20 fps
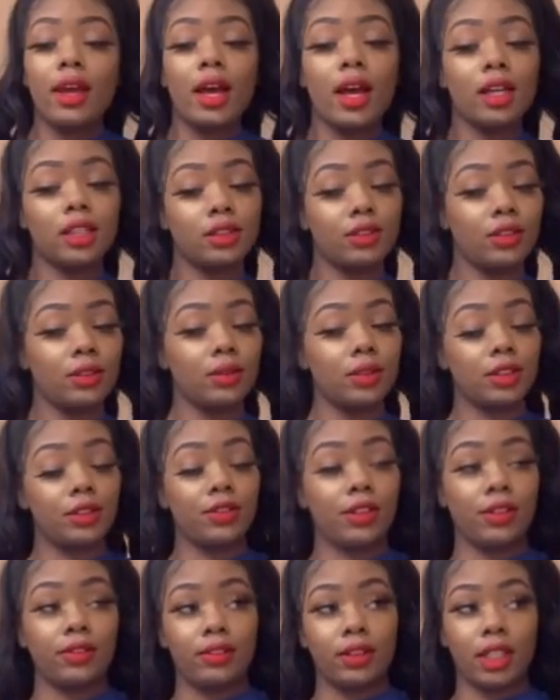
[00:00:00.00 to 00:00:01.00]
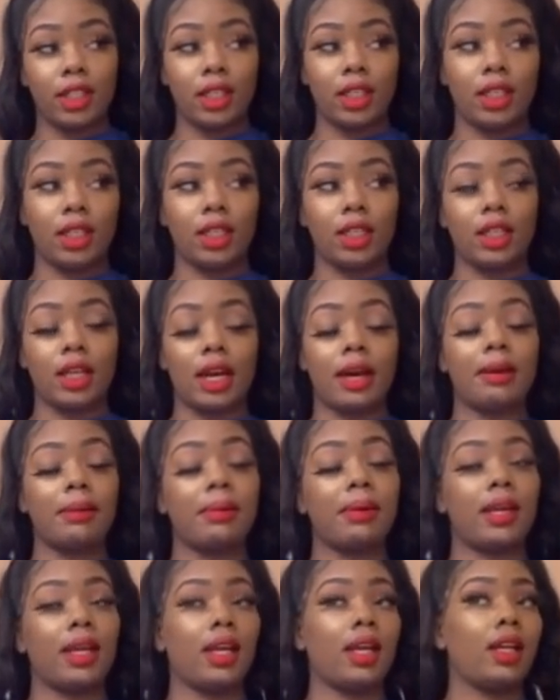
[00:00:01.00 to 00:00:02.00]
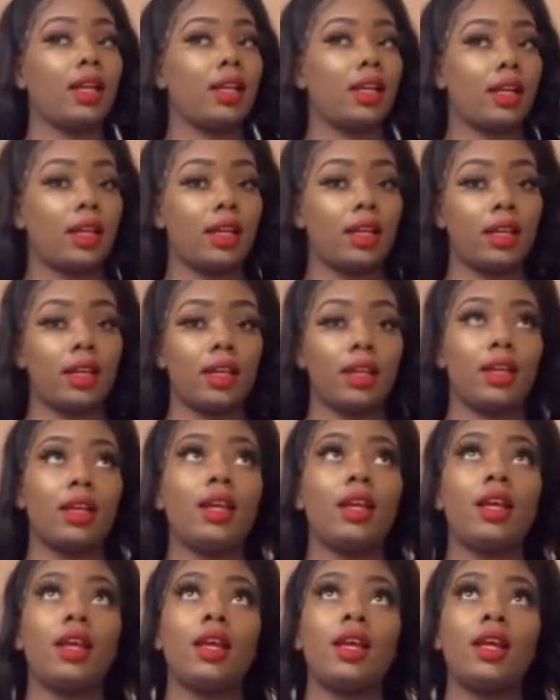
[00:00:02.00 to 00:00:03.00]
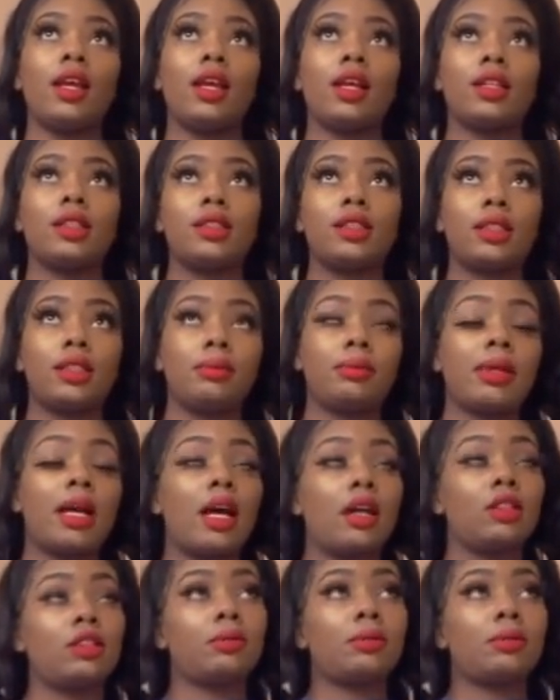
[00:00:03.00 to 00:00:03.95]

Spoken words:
House fee was $50. I paid that. Tip the house